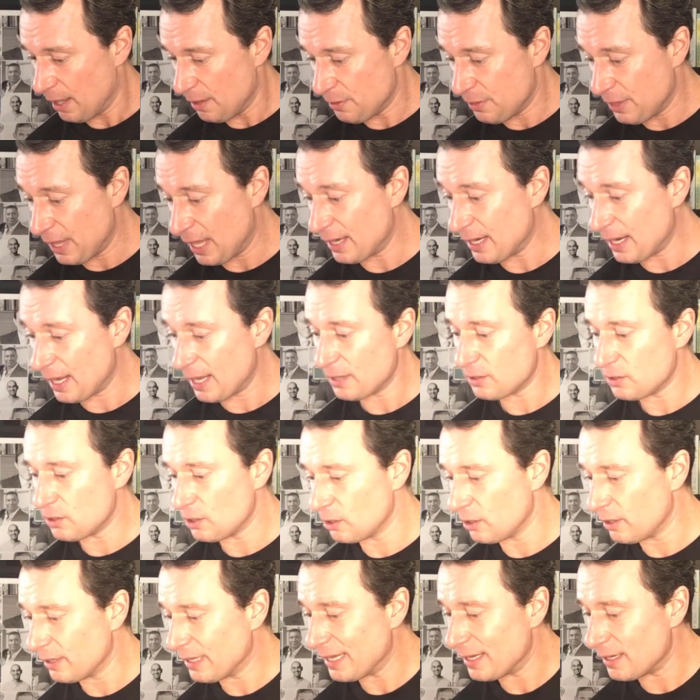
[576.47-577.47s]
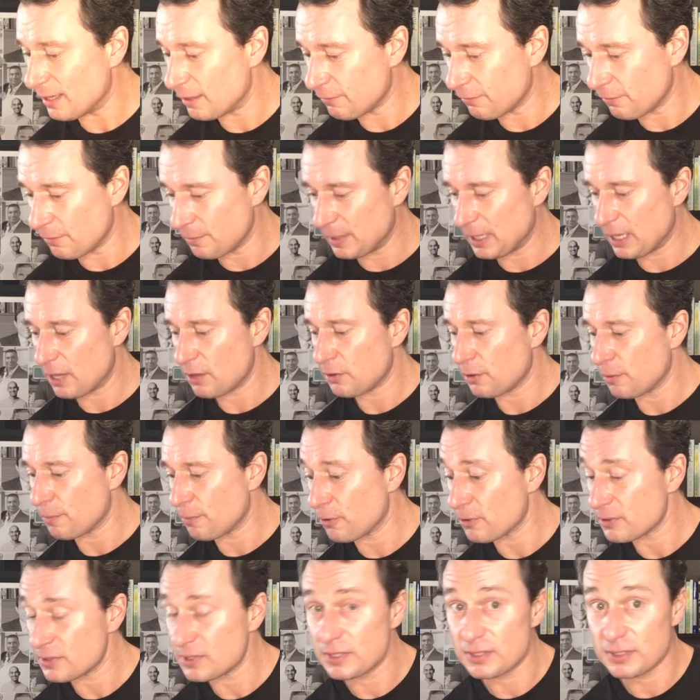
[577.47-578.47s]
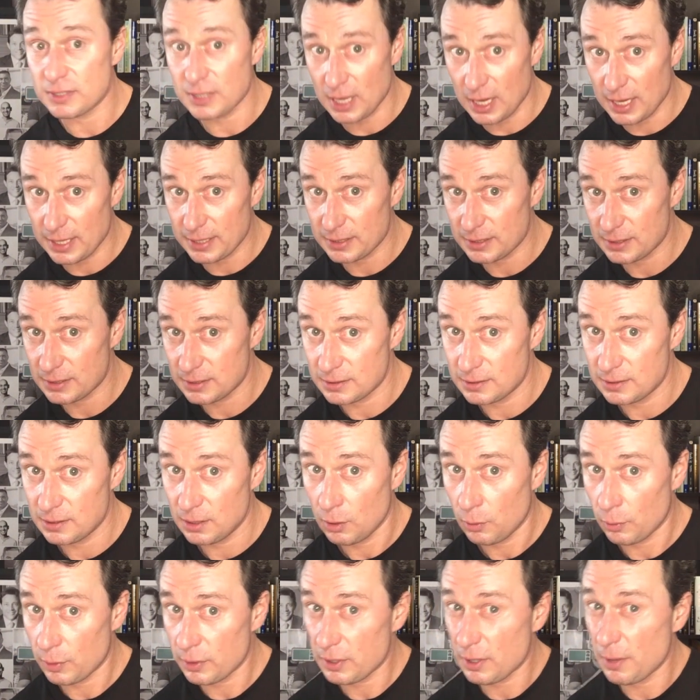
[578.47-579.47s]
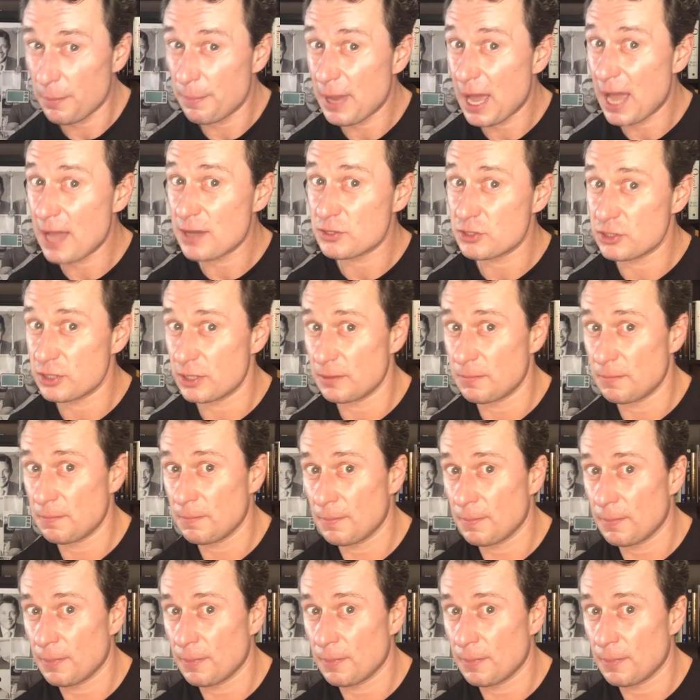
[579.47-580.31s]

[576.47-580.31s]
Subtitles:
Then I had to look at it from the other person's eyes with compassion.